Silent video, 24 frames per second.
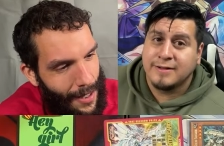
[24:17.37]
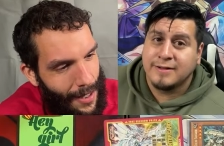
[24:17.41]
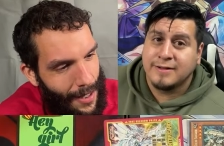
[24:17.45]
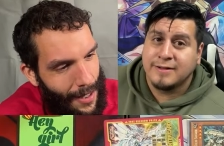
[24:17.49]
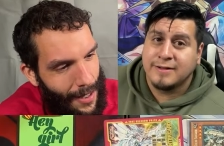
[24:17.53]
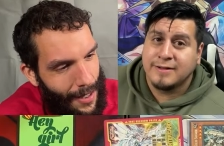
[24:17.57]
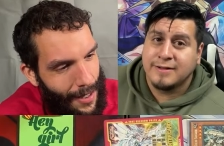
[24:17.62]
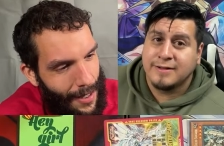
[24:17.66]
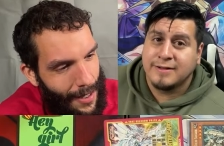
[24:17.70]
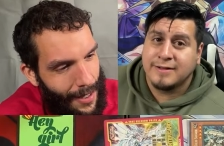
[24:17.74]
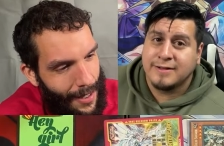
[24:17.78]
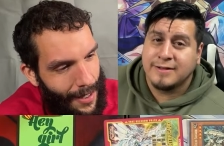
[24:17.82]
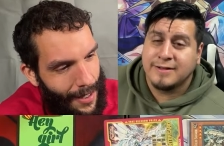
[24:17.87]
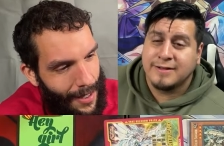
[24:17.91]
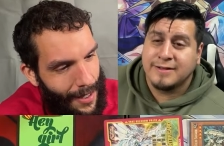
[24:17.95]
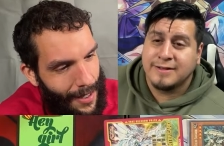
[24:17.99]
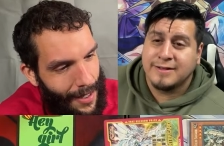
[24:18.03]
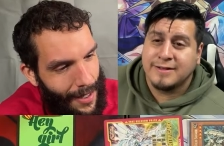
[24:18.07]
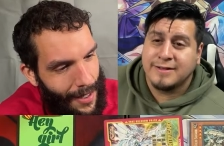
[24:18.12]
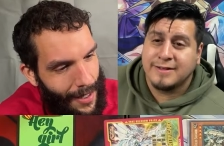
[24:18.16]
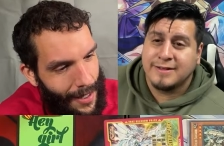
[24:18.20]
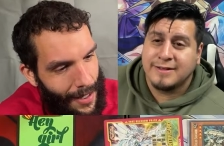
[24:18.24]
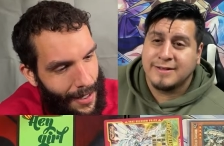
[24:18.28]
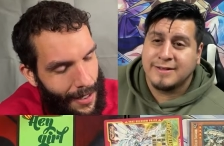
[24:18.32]

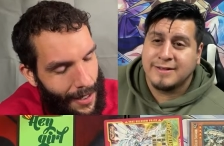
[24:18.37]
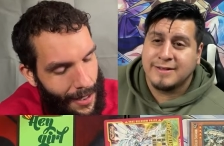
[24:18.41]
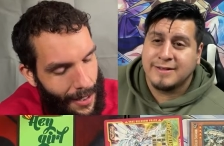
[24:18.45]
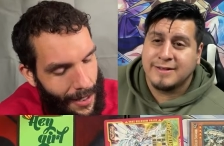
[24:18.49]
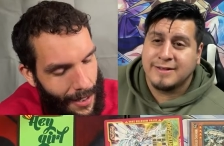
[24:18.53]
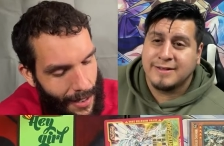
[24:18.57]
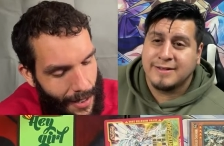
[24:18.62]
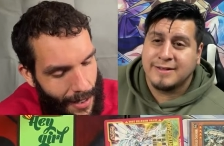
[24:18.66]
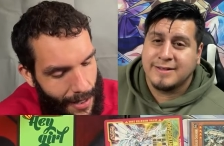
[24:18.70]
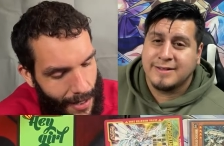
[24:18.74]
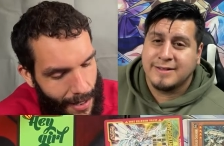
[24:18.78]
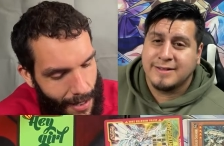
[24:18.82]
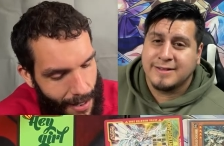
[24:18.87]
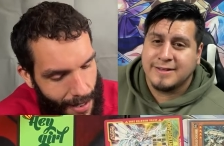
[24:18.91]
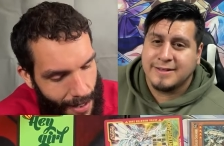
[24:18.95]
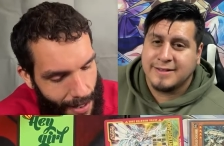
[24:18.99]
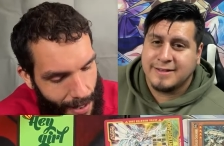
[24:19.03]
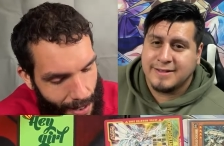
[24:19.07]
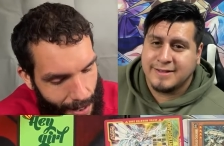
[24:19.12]
Nothing is said.